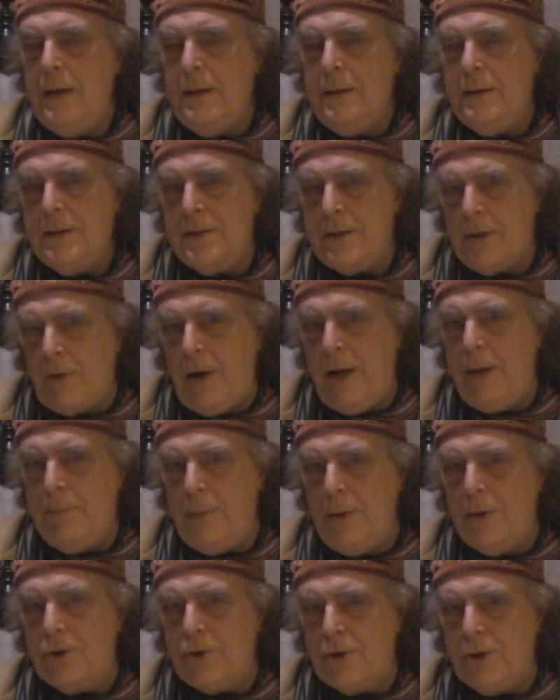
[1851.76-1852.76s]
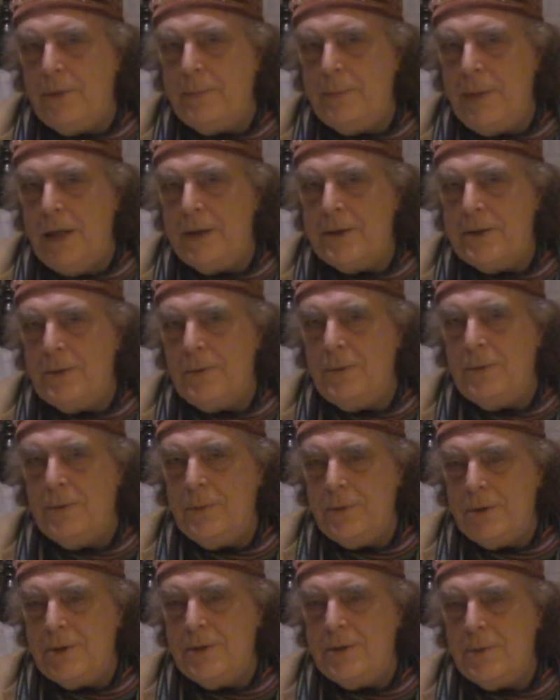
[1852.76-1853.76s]
There's a great bookshop next door,
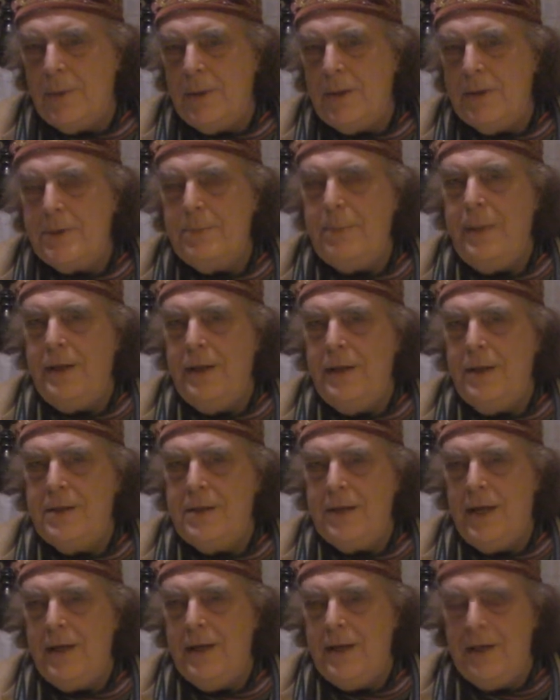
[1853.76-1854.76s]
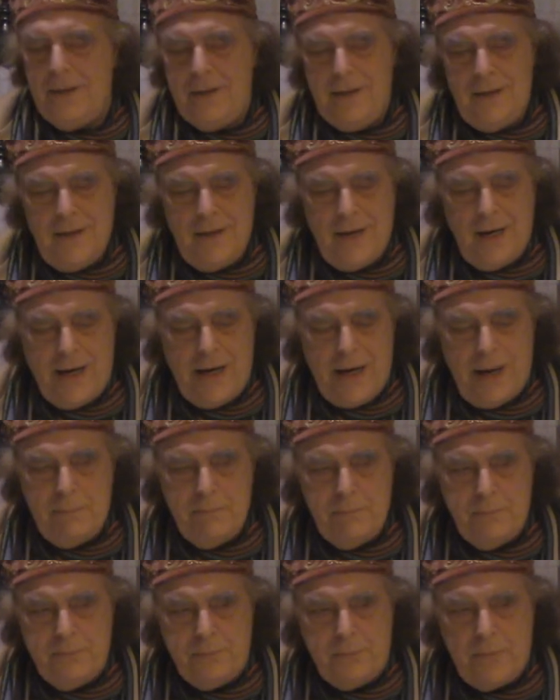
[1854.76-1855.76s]
which is worth spending a day in.
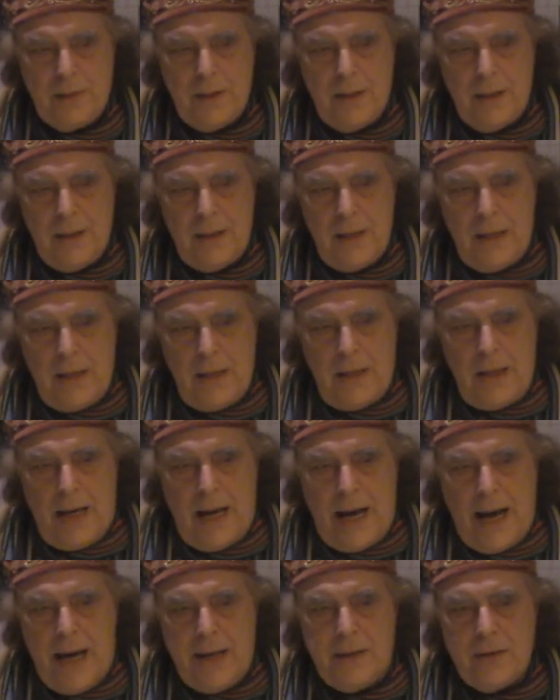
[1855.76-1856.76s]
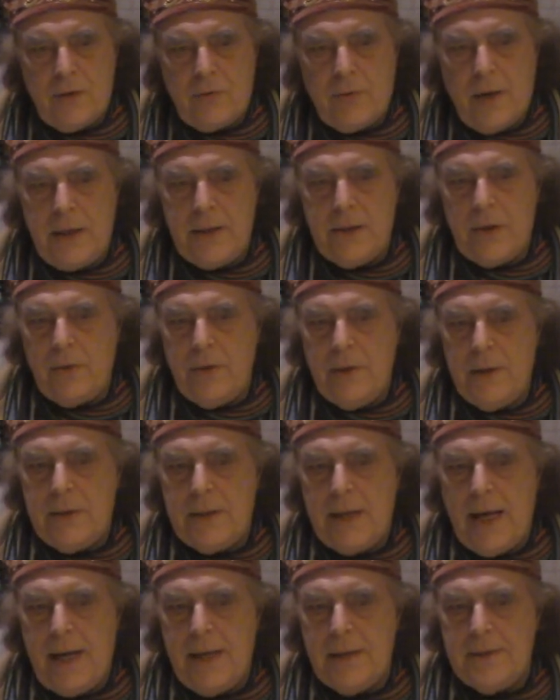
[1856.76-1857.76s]
And the Grand Orient
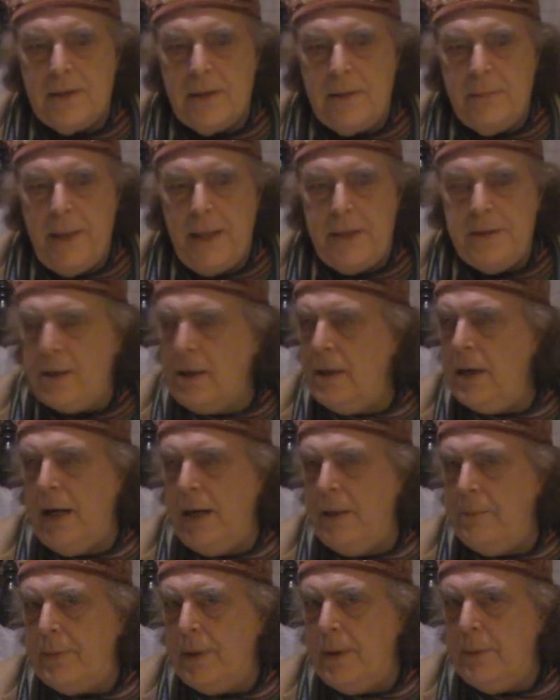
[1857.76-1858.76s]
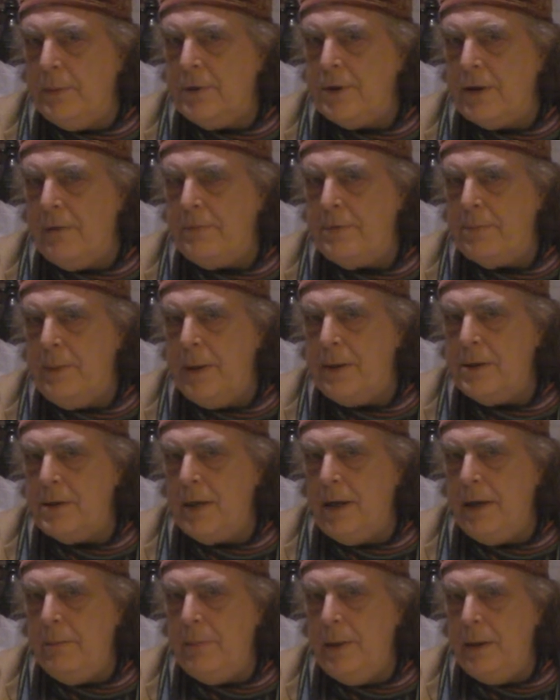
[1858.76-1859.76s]
has an amazing library, which I've spent
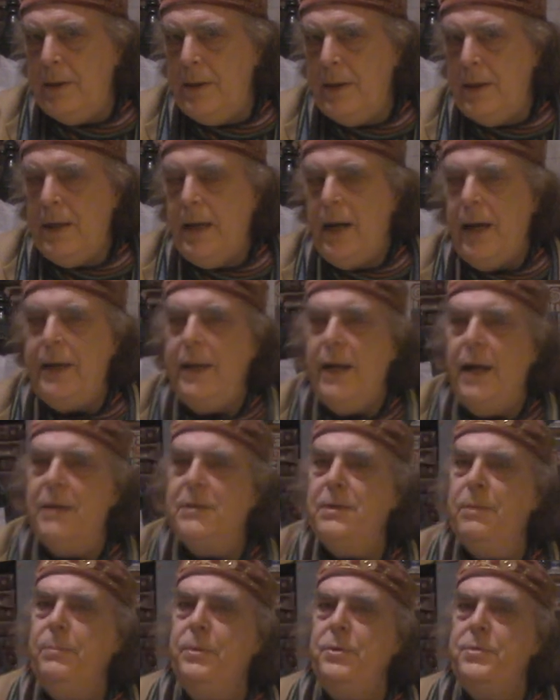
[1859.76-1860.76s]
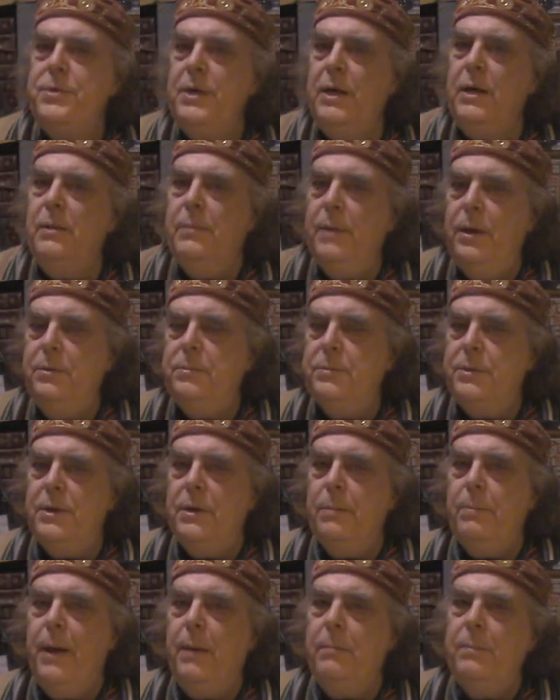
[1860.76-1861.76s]
time in. And it has a museum open to
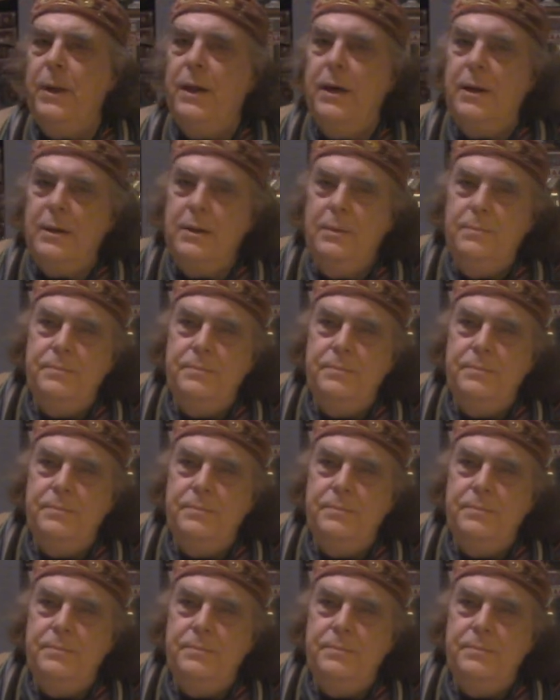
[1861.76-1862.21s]
the public.